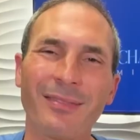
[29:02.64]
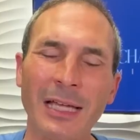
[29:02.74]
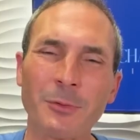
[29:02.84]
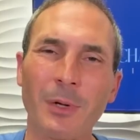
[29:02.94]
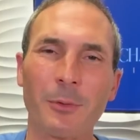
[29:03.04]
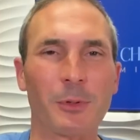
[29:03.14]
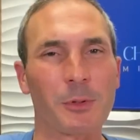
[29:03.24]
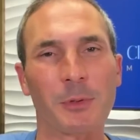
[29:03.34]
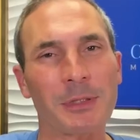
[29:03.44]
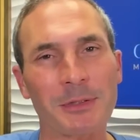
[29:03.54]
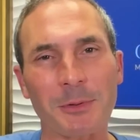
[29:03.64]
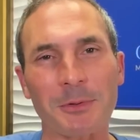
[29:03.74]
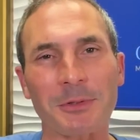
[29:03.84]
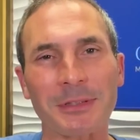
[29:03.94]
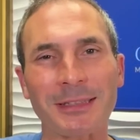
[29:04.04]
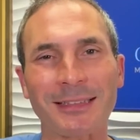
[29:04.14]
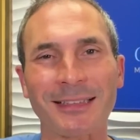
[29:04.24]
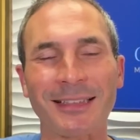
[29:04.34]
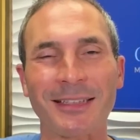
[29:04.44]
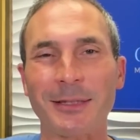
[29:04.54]
that's why we're doing so good.
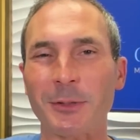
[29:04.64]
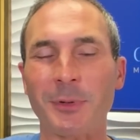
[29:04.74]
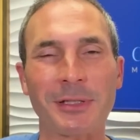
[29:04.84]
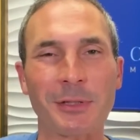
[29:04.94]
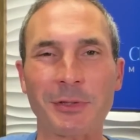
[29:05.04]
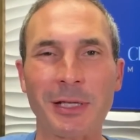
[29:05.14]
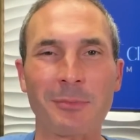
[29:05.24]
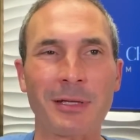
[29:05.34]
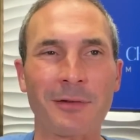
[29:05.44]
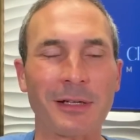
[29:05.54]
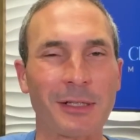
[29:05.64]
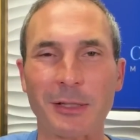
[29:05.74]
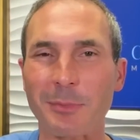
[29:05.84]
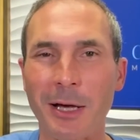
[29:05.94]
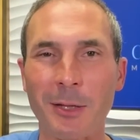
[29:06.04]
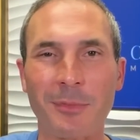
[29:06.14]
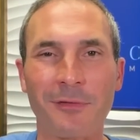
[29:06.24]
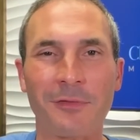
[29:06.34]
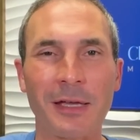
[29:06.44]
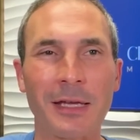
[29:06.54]
That's why you see me. I've got a smile on my
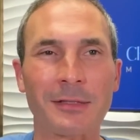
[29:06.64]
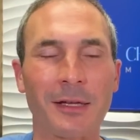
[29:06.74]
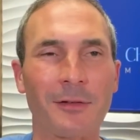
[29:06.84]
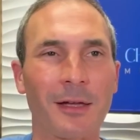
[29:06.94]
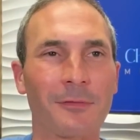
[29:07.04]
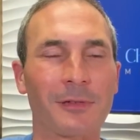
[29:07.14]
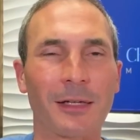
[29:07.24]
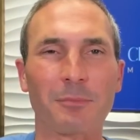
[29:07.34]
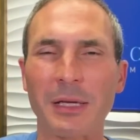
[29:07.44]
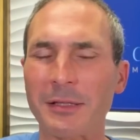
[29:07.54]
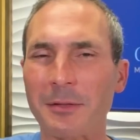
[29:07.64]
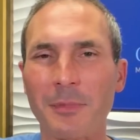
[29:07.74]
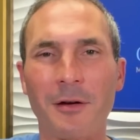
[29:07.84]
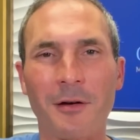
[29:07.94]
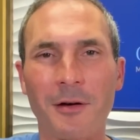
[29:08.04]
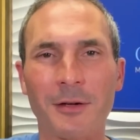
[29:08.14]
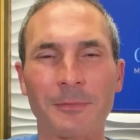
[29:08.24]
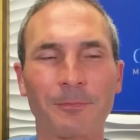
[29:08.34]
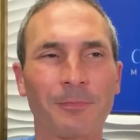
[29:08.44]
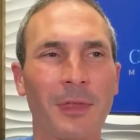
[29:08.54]
face. I've, I've got peace in my heart.